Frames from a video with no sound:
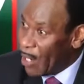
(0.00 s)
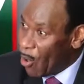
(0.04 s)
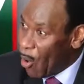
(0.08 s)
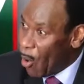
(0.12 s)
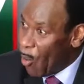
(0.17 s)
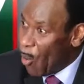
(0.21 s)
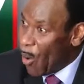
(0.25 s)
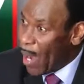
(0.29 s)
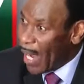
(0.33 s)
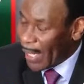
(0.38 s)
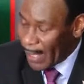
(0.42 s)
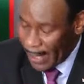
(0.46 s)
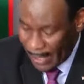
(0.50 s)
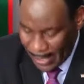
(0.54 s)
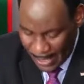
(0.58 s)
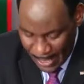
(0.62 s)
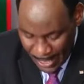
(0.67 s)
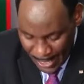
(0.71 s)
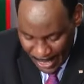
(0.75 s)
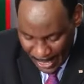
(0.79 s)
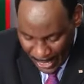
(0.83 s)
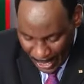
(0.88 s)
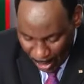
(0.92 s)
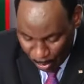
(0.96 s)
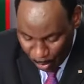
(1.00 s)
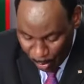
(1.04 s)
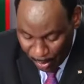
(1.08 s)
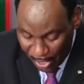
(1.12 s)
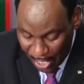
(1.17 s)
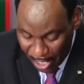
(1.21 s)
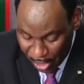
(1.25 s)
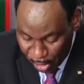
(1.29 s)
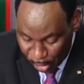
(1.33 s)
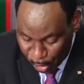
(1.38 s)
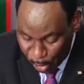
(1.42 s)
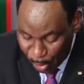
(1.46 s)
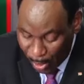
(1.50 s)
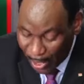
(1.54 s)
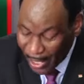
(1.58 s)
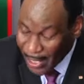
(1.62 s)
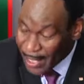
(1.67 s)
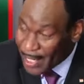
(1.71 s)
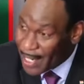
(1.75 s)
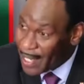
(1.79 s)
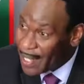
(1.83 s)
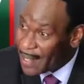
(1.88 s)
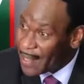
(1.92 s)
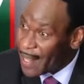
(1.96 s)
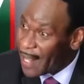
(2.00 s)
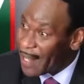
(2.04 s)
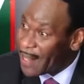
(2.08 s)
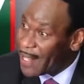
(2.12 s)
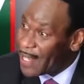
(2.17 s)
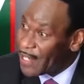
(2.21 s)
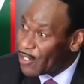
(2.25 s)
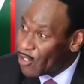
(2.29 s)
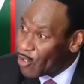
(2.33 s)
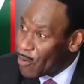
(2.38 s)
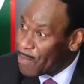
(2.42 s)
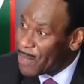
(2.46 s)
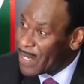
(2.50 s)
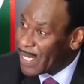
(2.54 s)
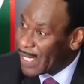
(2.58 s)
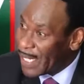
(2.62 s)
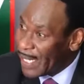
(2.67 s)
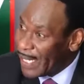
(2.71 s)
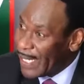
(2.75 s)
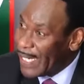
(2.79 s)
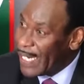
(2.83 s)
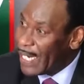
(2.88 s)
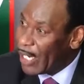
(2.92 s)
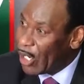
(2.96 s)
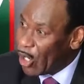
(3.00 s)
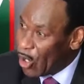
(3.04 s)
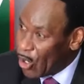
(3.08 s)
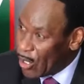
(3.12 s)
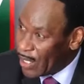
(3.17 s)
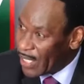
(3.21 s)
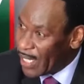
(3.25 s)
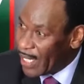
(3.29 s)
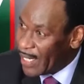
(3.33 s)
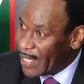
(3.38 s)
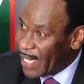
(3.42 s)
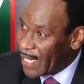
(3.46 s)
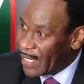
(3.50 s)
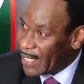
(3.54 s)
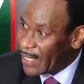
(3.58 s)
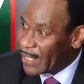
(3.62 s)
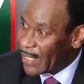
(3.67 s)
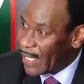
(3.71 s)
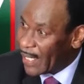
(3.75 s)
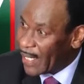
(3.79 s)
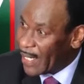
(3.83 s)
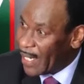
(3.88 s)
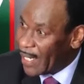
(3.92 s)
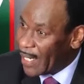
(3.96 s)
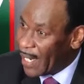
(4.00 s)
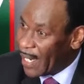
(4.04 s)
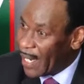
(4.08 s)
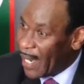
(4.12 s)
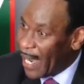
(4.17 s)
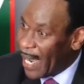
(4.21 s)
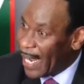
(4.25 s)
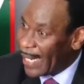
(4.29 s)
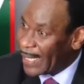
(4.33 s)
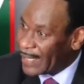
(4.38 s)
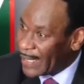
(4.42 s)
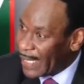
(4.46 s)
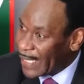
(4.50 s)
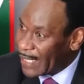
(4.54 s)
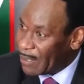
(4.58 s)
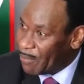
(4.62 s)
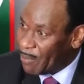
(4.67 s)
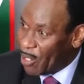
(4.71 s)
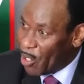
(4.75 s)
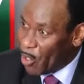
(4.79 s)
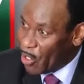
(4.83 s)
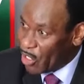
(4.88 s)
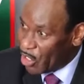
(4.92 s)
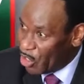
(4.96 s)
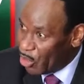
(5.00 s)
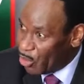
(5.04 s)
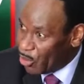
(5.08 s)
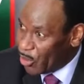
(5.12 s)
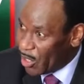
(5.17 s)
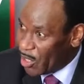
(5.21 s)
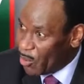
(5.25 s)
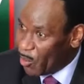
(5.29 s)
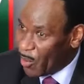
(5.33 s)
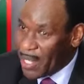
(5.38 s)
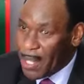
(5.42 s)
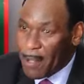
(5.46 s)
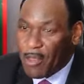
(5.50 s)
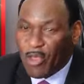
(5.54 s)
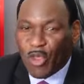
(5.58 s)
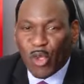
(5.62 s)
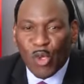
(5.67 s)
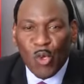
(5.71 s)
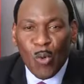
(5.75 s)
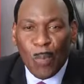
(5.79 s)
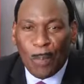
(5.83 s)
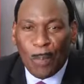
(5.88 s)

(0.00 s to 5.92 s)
our work, and will ensure that there is no misleading content that is accessed by our children, whether through